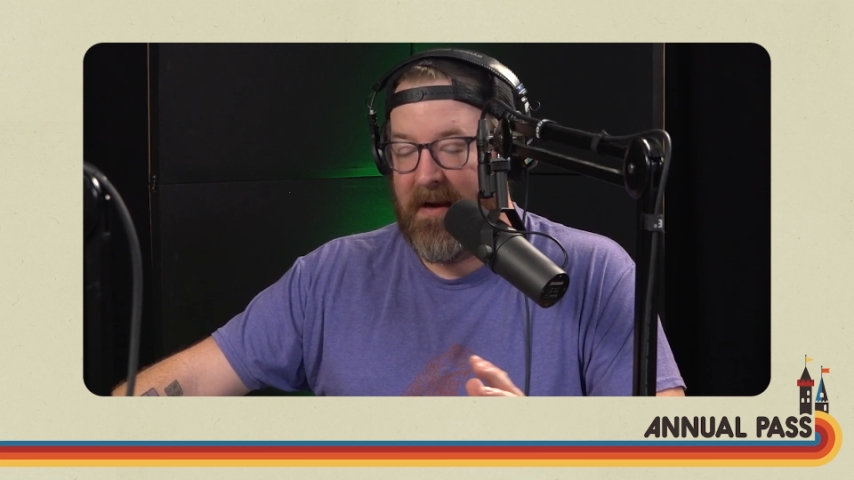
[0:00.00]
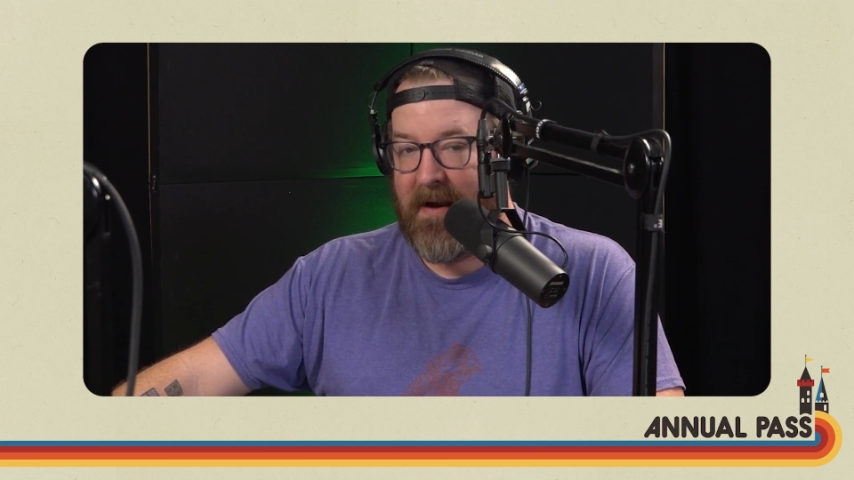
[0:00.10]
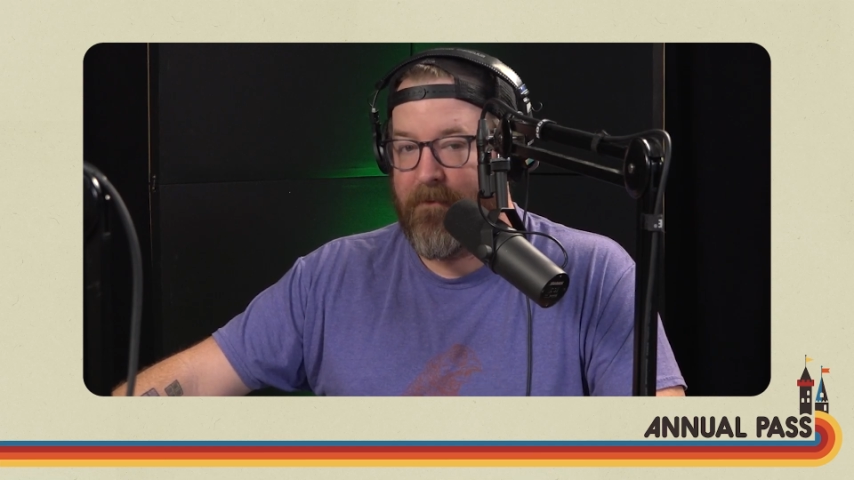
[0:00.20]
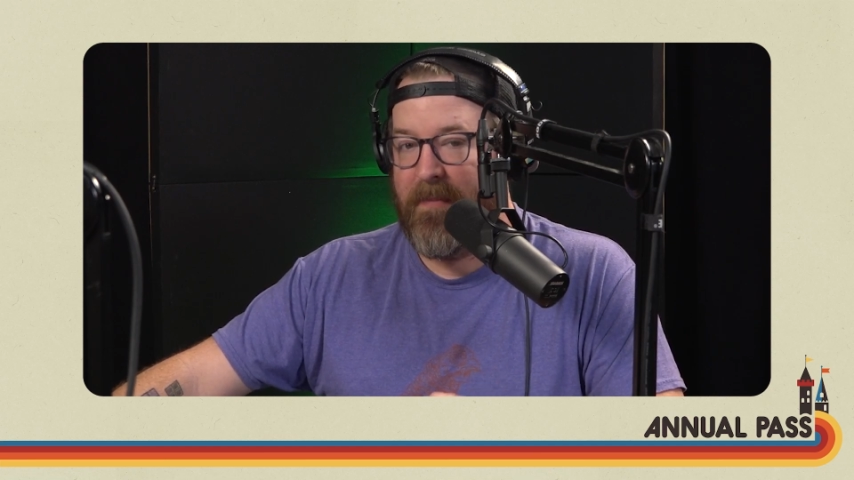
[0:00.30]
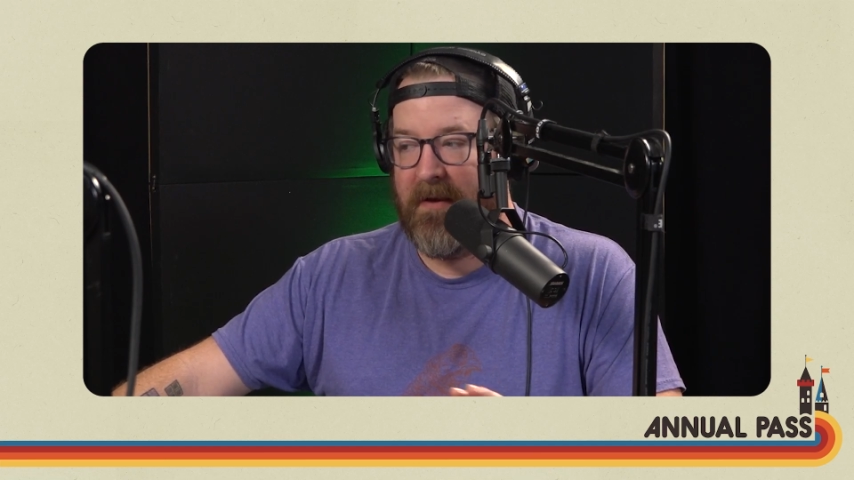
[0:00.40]
a
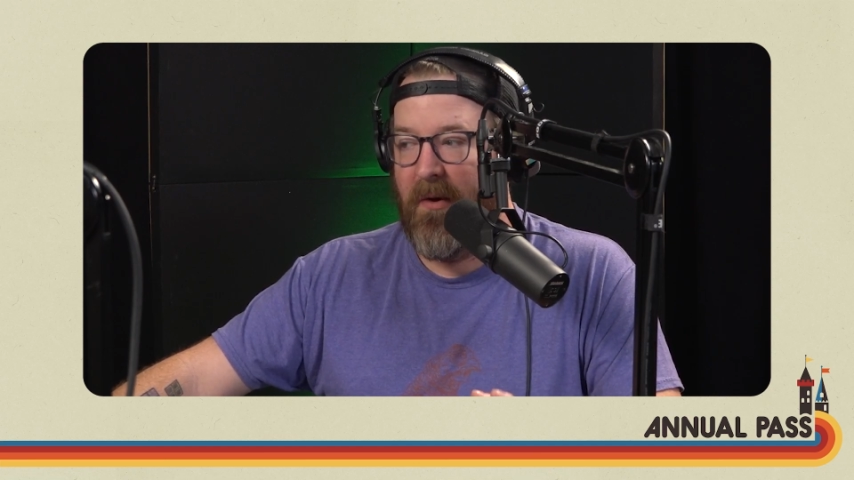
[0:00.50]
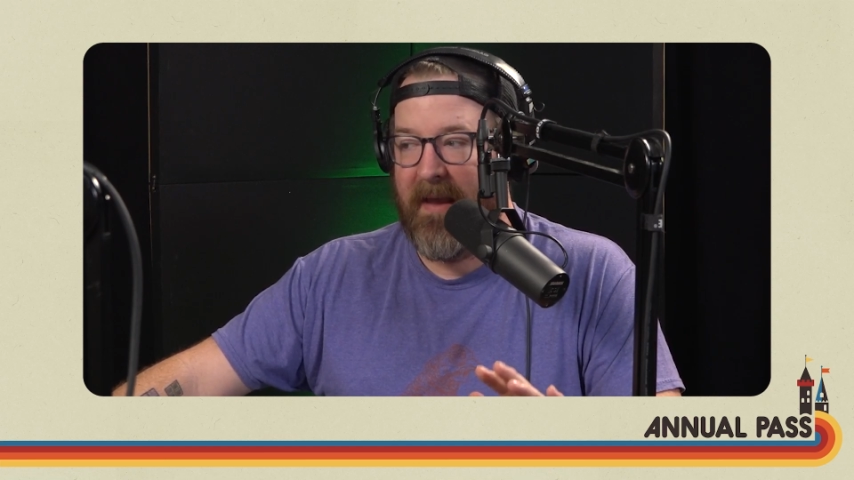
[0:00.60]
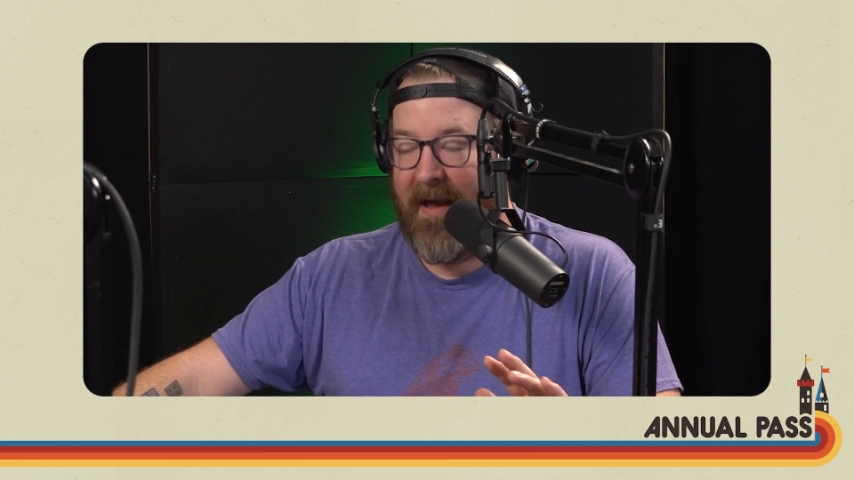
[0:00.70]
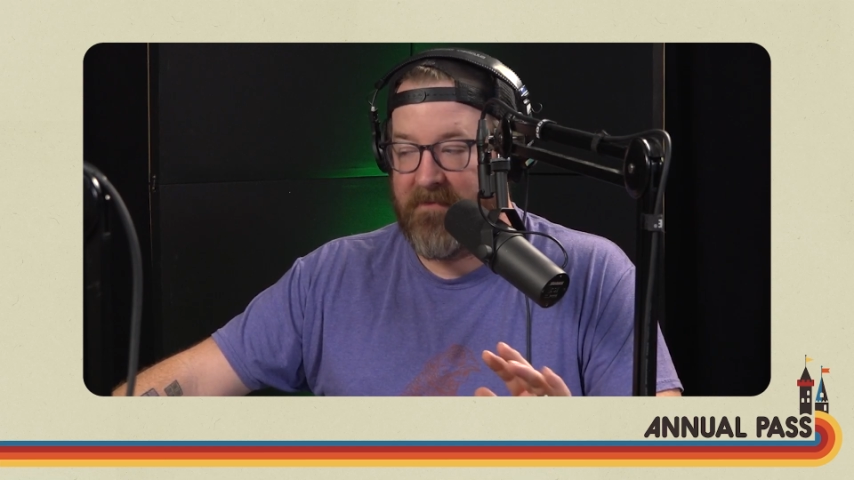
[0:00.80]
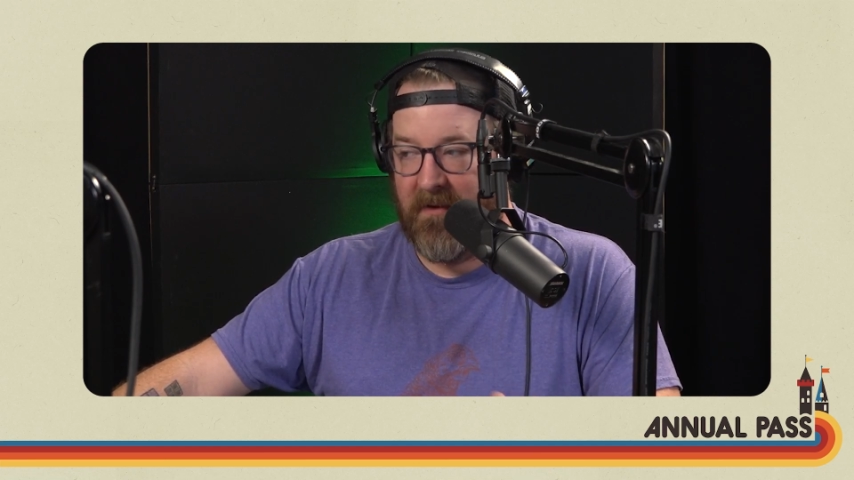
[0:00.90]
government
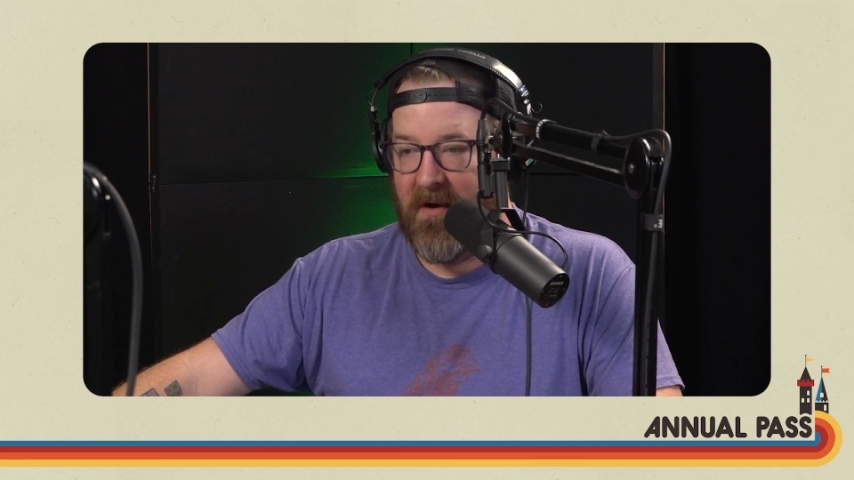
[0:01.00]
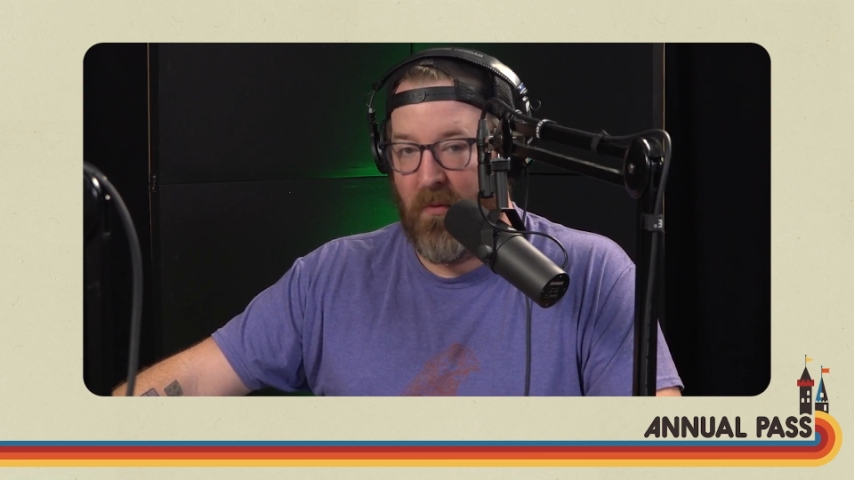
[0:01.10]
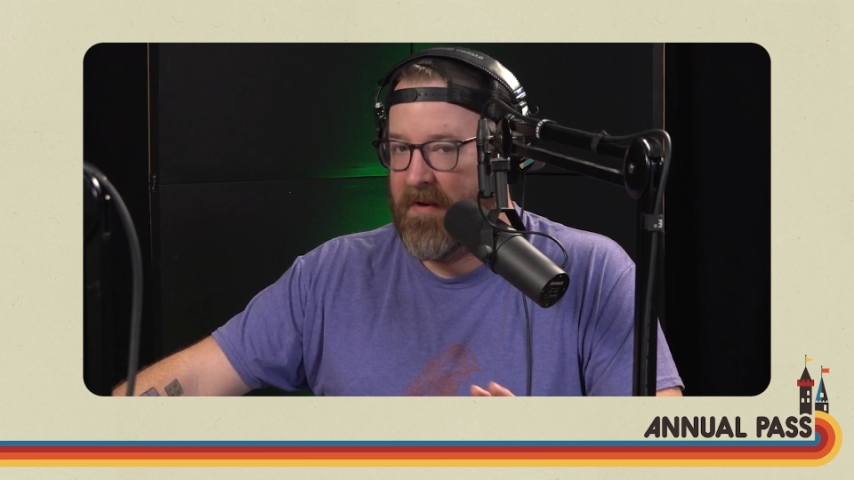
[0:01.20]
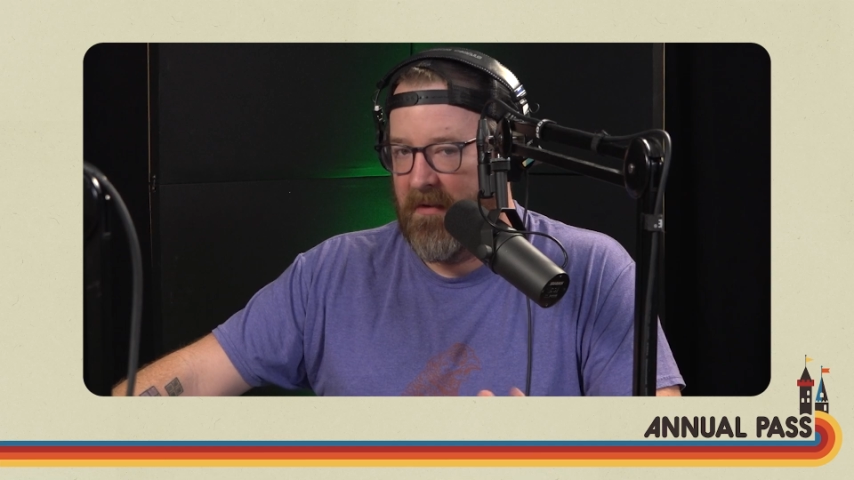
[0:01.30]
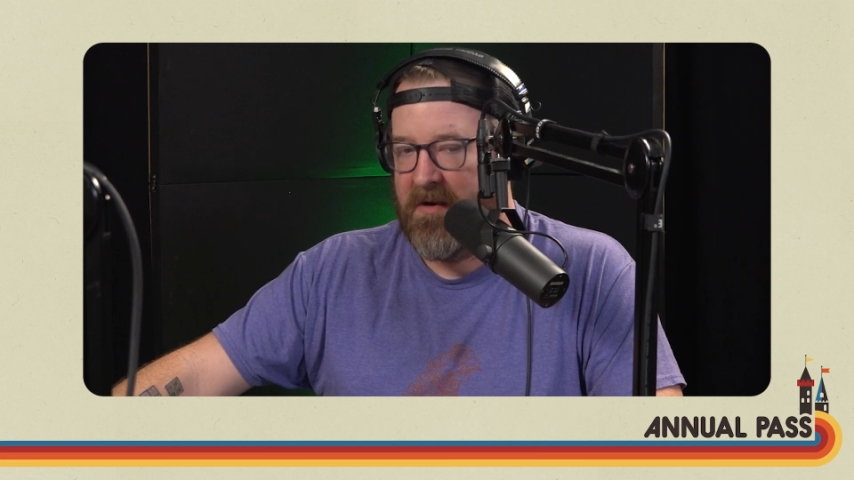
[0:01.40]
going after one of